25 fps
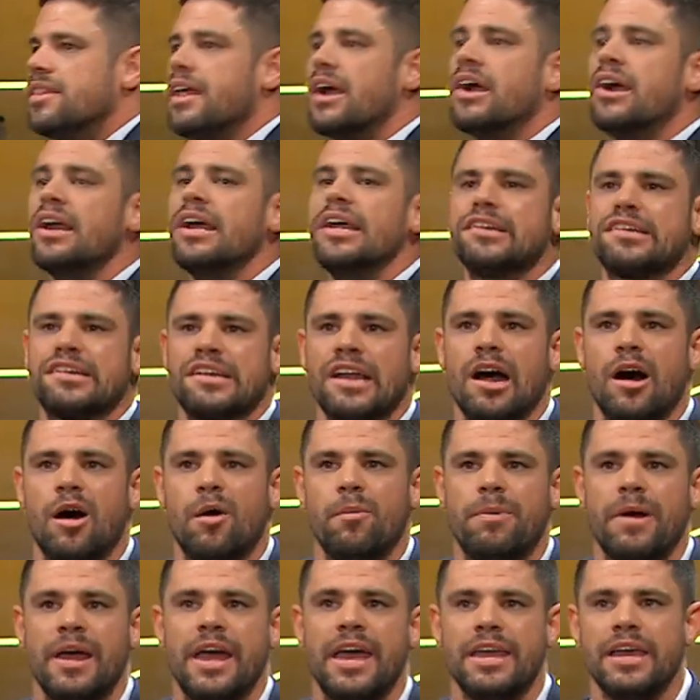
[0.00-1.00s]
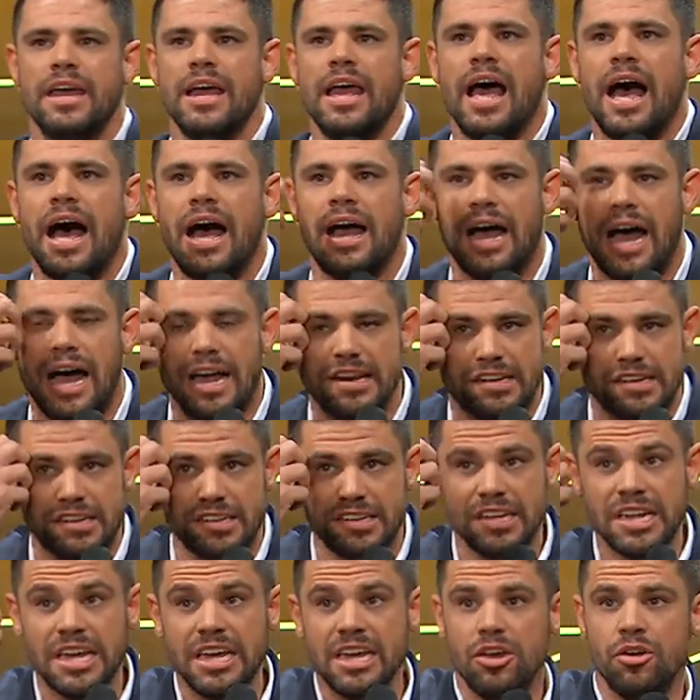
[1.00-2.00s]
there is help. Hey, I, I
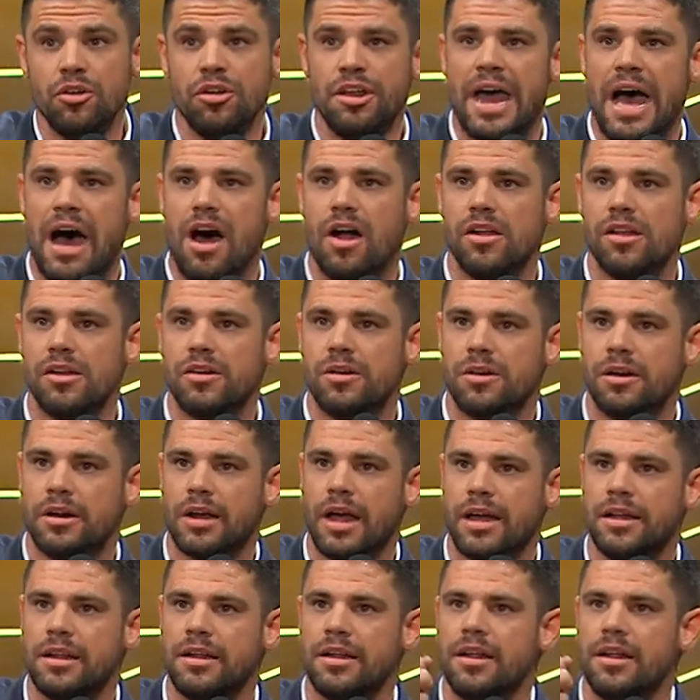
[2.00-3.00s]
see you now, Lord. I